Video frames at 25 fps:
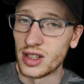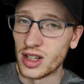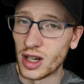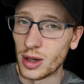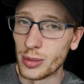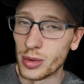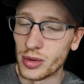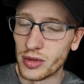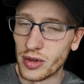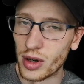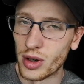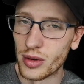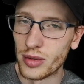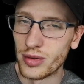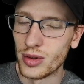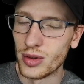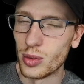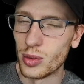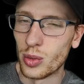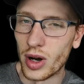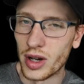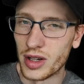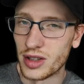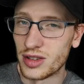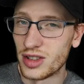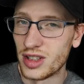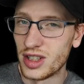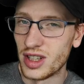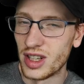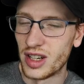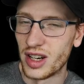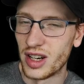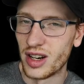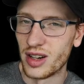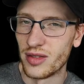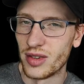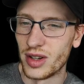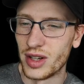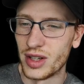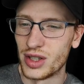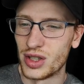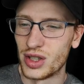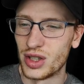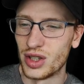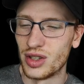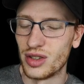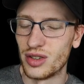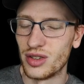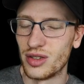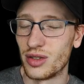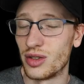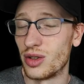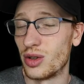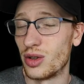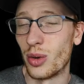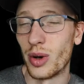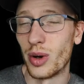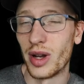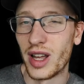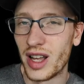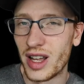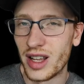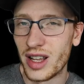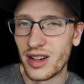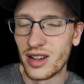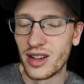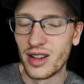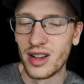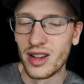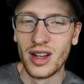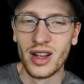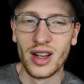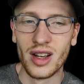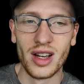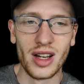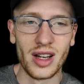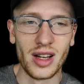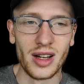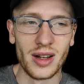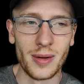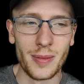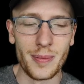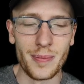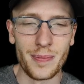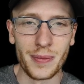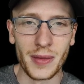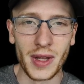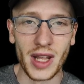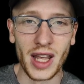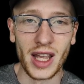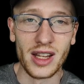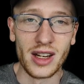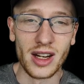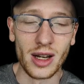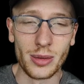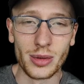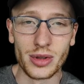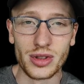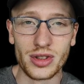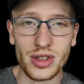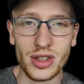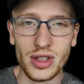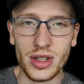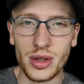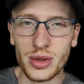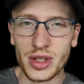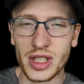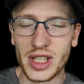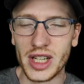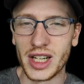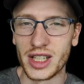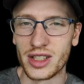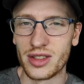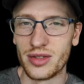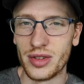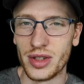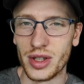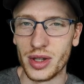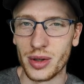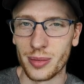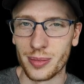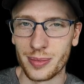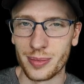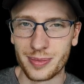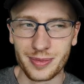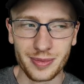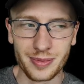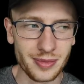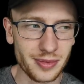Down below, if you want to see the derivation, go ahead, um, and I will see you in the next video.